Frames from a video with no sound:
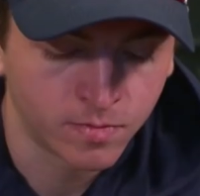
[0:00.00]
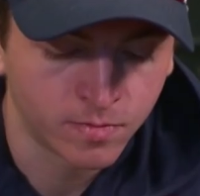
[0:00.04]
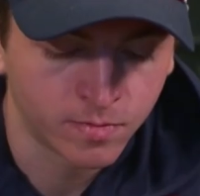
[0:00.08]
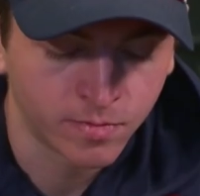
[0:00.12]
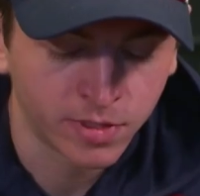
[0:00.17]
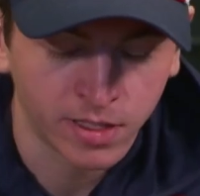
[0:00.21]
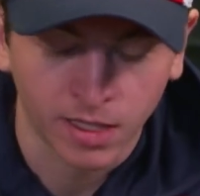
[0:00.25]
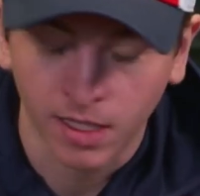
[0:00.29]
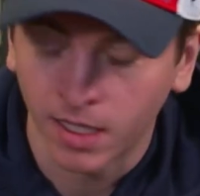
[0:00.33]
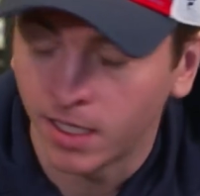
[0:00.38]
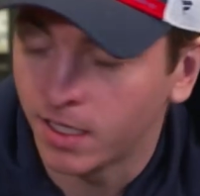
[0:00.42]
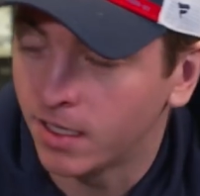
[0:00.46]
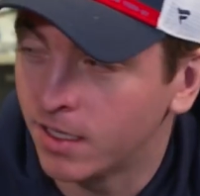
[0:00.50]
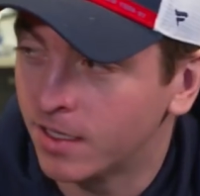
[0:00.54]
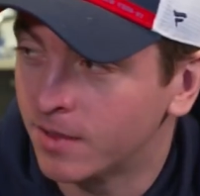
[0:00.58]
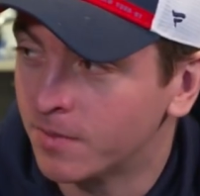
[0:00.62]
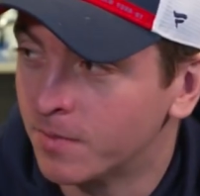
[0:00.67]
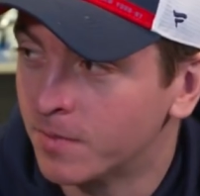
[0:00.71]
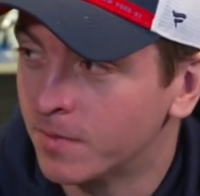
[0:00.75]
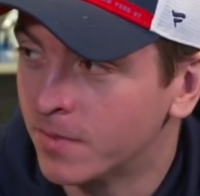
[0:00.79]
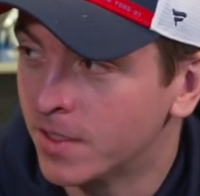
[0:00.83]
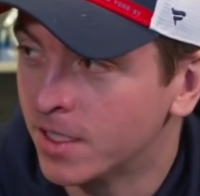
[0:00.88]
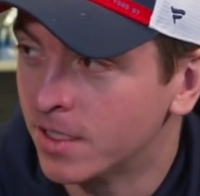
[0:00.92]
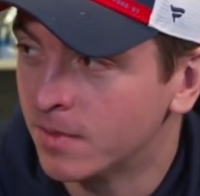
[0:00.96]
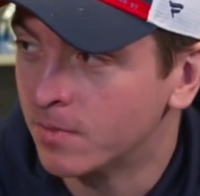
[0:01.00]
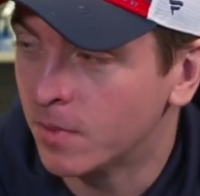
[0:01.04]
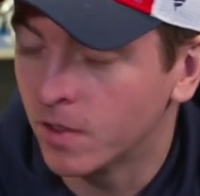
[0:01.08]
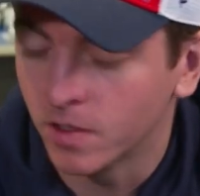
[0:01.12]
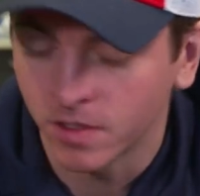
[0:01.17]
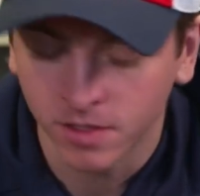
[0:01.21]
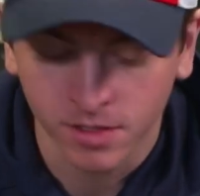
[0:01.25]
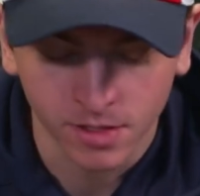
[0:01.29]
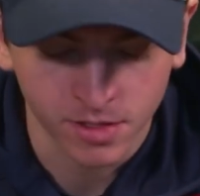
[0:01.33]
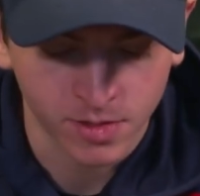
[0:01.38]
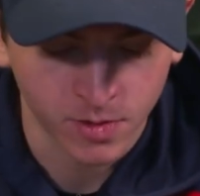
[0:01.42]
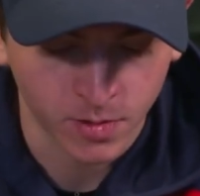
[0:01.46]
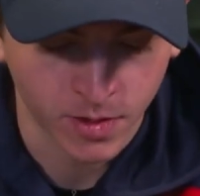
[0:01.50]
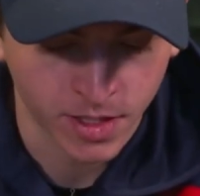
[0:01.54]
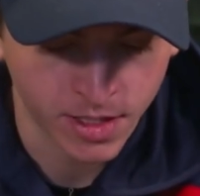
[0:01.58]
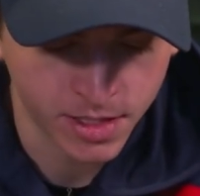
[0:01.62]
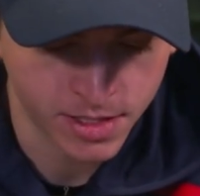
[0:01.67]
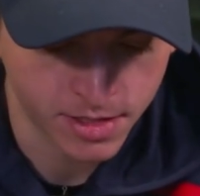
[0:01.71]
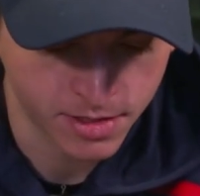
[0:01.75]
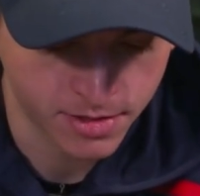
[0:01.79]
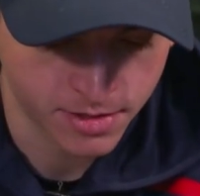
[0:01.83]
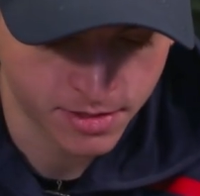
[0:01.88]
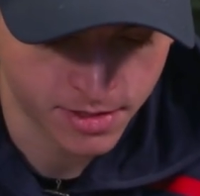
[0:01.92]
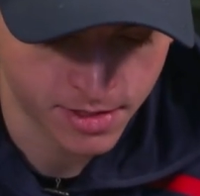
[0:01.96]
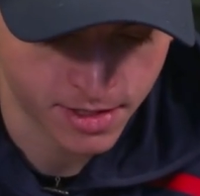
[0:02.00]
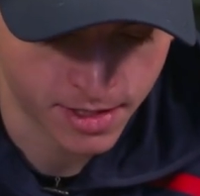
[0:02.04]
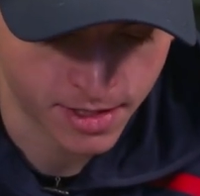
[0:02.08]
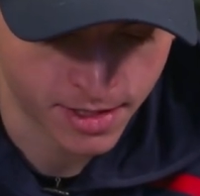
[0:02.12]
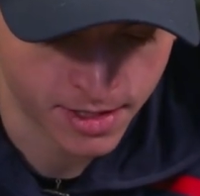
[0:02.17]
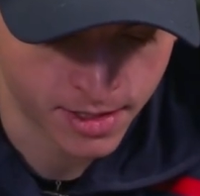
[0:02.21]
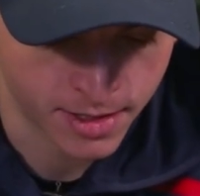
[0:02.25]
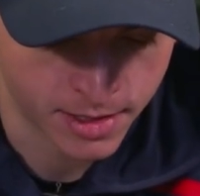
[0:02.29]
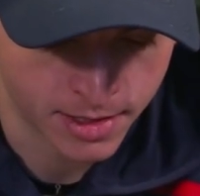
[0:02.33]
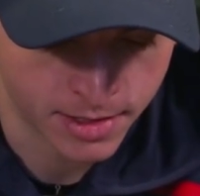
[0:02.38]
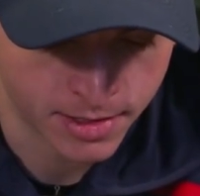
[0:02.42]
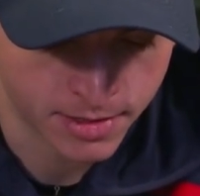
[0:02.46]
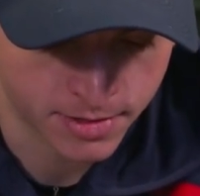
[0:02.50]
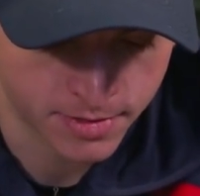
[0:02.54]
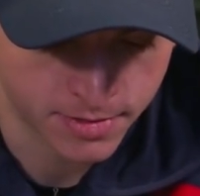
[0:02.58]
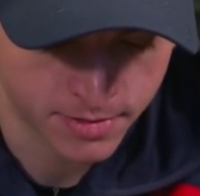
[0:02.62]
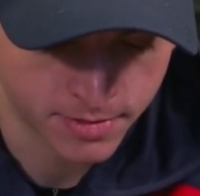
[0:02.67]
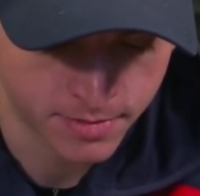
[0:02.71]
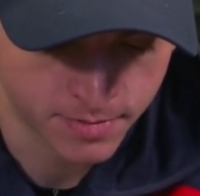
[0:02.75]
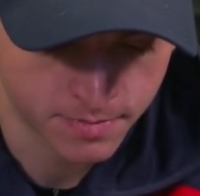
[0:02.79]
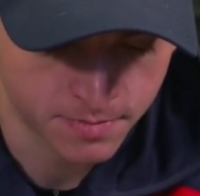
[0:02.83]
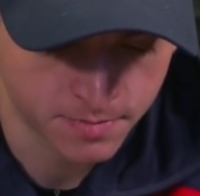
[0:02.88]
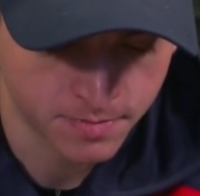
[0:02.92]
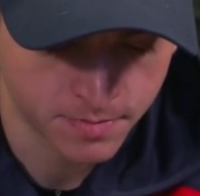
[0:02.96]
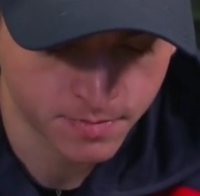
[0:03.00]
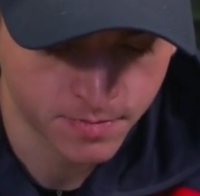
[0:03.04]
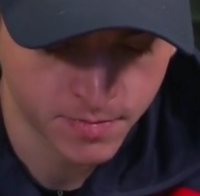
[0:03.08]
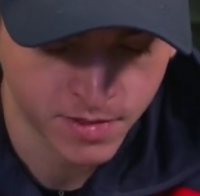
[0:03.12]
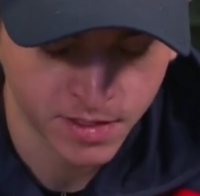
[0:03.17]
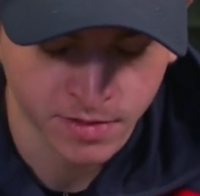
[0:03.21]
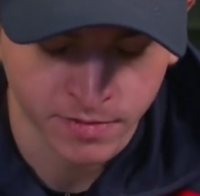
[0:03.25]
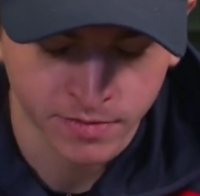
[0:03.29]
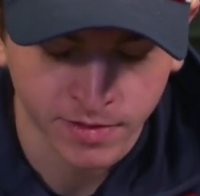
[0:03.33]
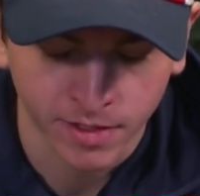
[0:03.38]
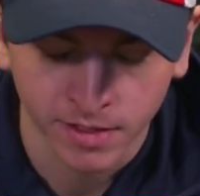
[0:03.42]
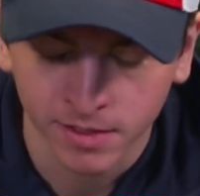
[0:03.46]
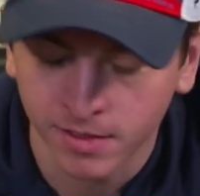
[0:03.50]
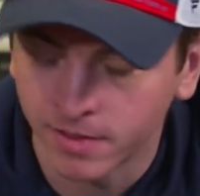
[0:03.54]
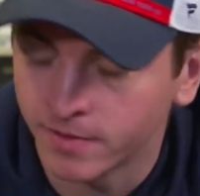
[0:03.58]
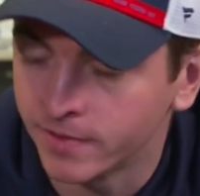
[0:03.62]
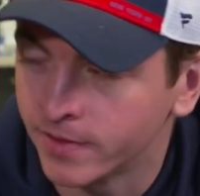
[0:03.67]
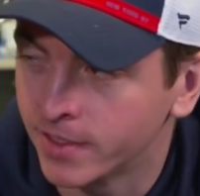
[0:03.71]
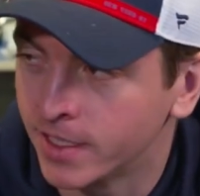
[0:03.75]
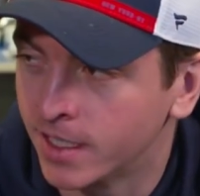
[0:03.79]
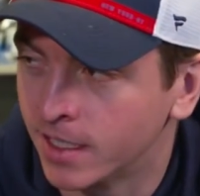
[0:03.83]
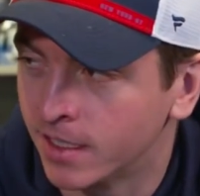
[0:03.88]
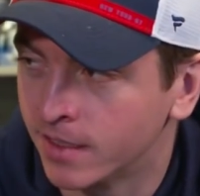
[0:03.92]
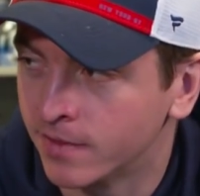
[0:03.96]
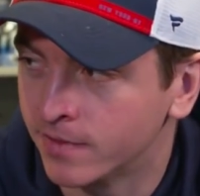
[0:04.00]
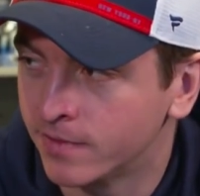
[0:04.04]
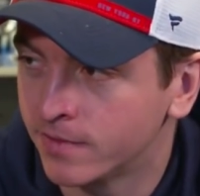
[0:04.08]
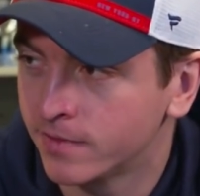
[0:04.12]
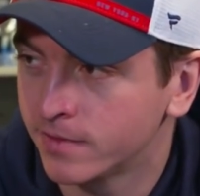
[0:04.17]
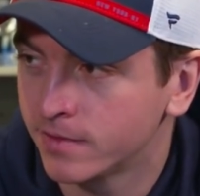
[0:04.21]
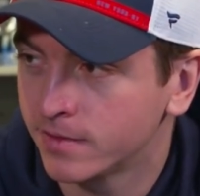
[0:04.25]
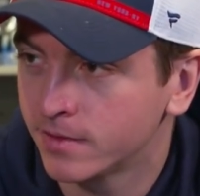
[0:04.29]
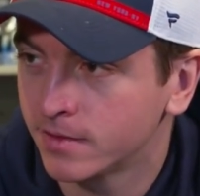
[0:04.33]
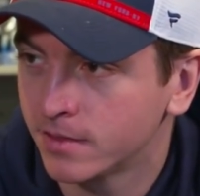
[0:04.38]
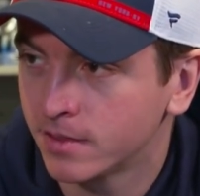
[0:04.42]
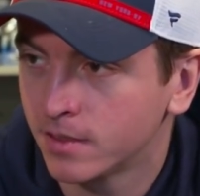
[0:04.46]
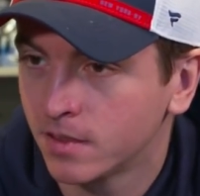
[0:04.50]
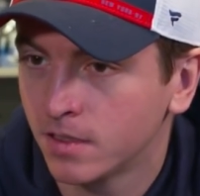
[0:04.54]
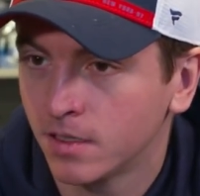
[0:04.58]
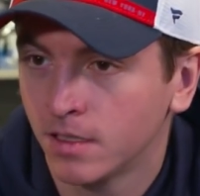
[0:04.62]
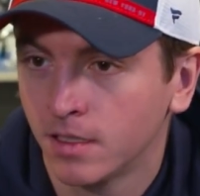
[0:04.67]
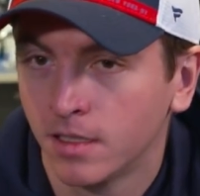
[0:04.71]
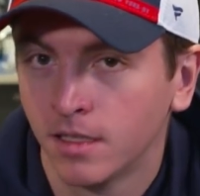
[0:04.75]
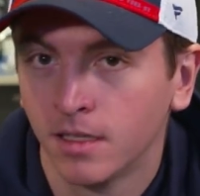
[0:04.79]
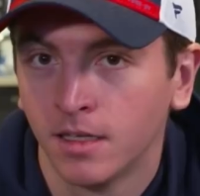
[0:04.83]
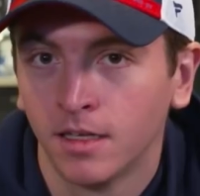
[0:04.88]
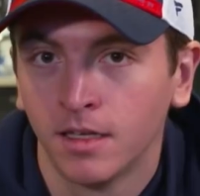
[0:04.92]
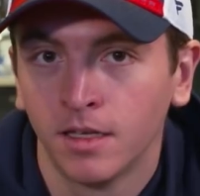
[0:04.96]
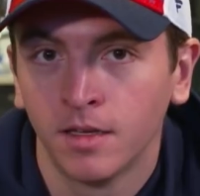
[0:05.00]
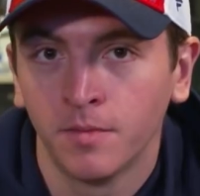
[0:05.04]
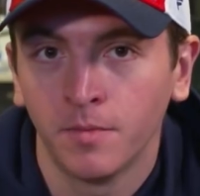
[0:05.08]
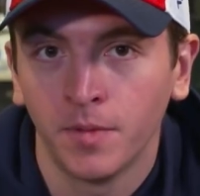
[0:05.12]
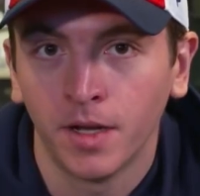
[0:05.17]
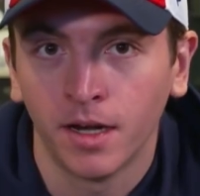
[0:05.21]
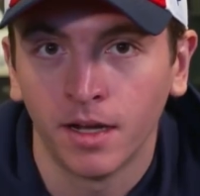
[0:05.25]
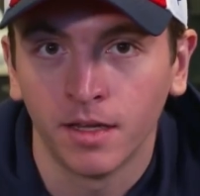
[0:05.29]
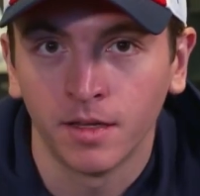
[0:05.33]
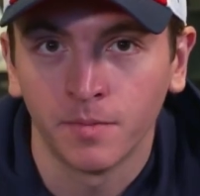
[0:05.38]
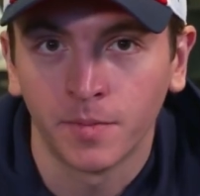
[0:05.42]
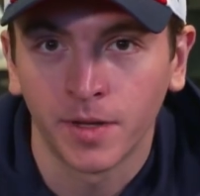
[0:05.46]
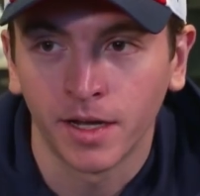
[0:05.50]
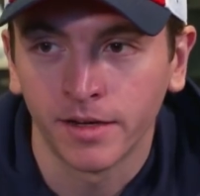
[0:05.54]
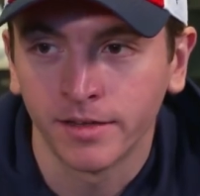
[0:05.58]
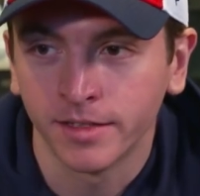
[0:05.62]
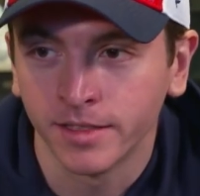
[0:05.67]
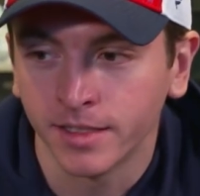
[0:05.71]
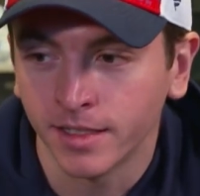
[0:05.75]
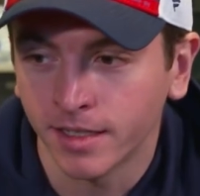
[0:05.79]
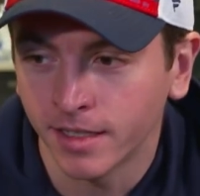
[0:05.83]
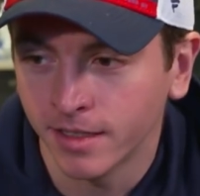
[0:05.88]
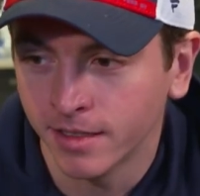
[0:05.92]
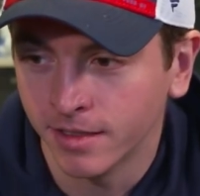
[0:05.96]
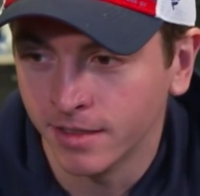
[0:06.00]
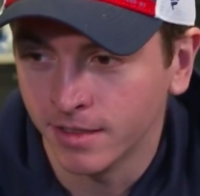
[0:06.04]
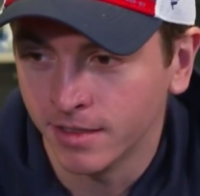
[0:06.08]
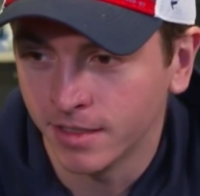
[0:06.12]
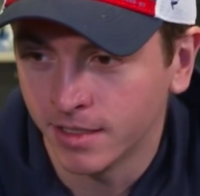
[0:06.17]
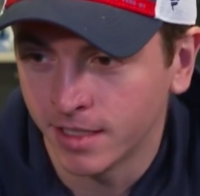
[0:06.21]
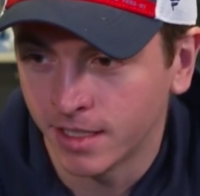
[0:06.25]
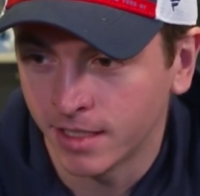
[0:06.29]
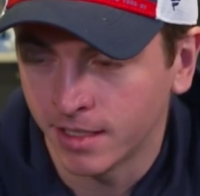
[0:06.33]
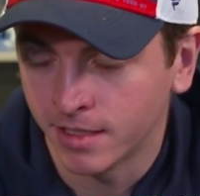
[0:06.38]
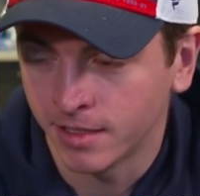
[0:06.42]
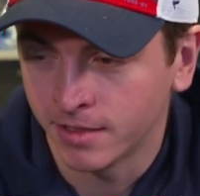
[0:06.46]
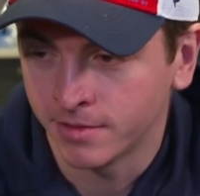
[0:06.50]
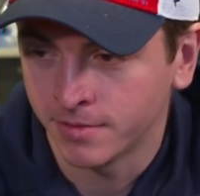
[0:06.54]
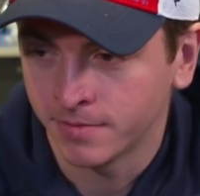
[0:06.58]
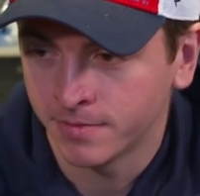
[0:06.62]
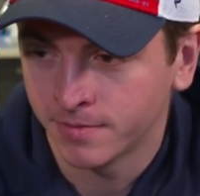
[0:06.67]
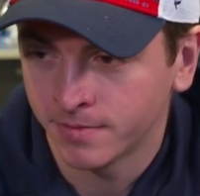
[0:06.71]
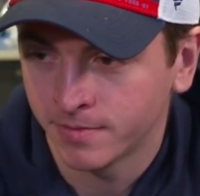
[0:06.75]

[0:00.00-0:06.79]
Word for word: played in, in more situations. Uh, defensively, I've been on the penalty kill, and